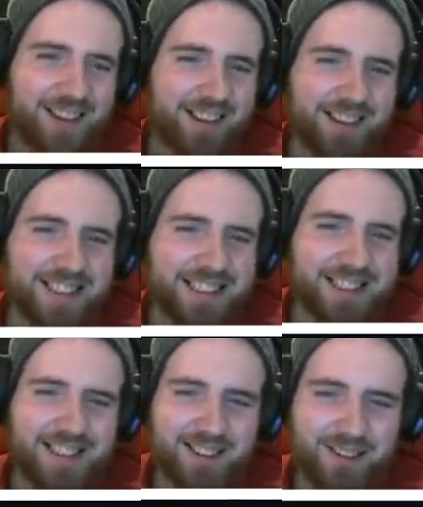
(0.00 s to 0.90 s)
This is
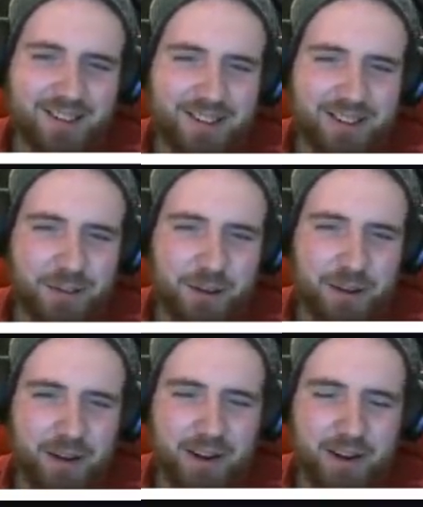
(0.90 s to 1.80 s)
so stupid.
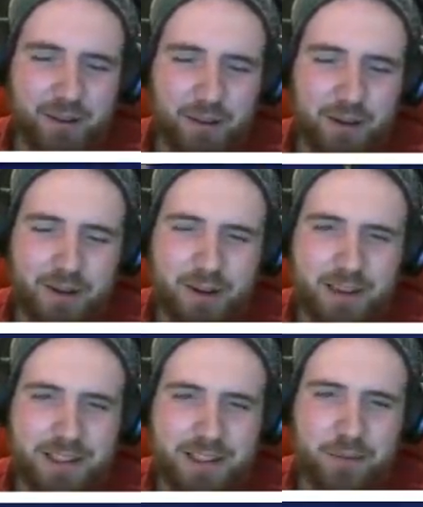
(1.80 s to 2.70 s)
Okay,
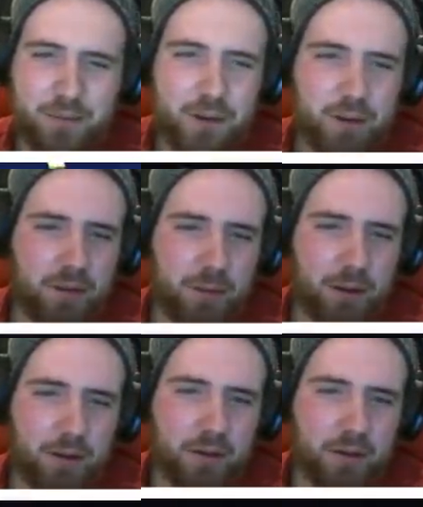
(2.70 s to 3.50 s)
let's see if we can do some other